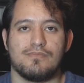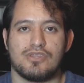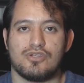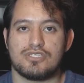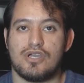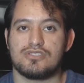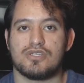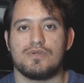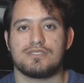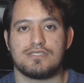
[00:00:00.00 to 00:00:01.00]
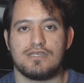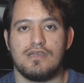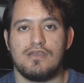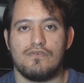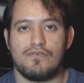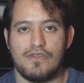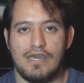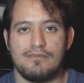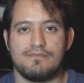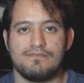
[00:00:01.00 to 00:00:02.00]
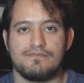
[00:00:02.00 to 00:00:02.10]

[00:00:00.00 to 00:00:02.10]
But there's consequences for that.